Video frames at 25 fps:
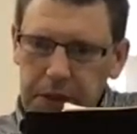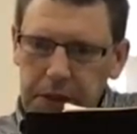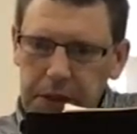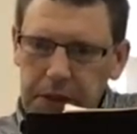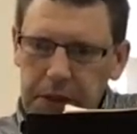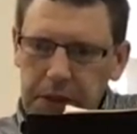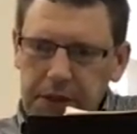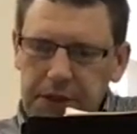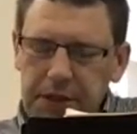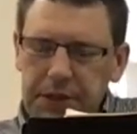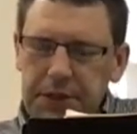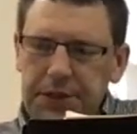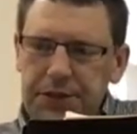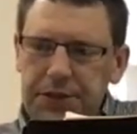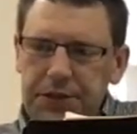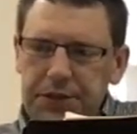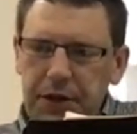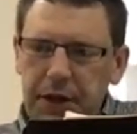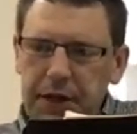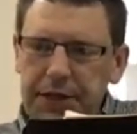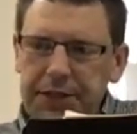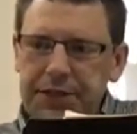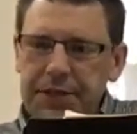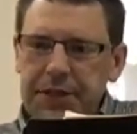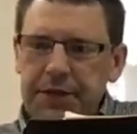The
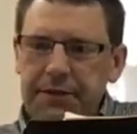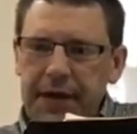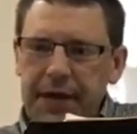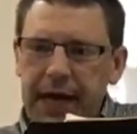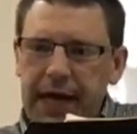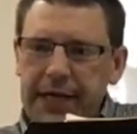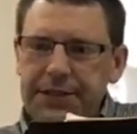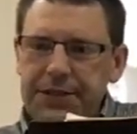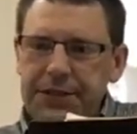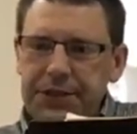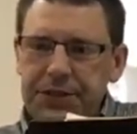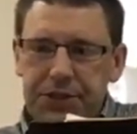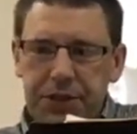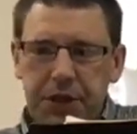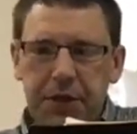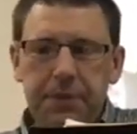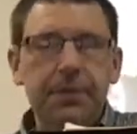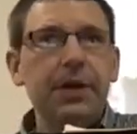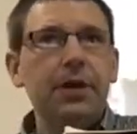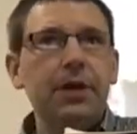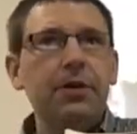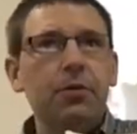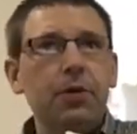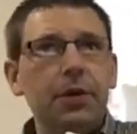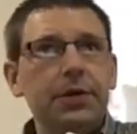destruction of Nazi
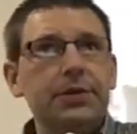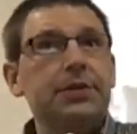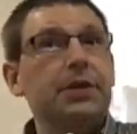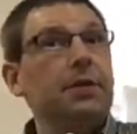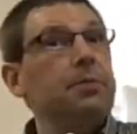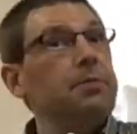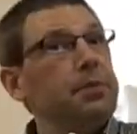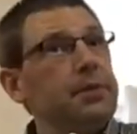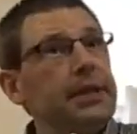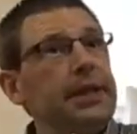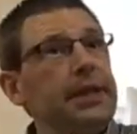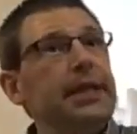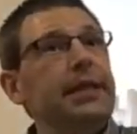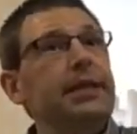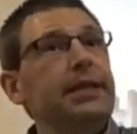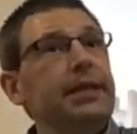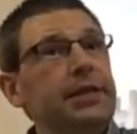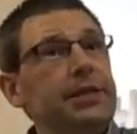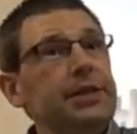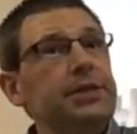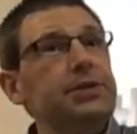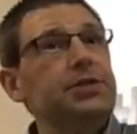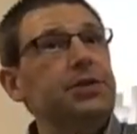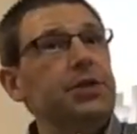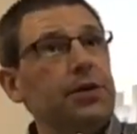Germany was completely
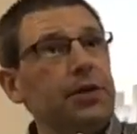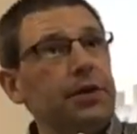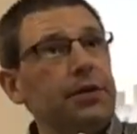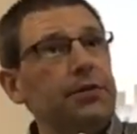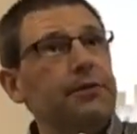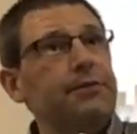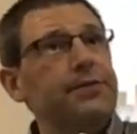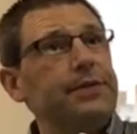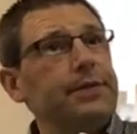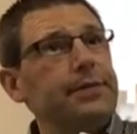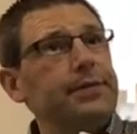deserved.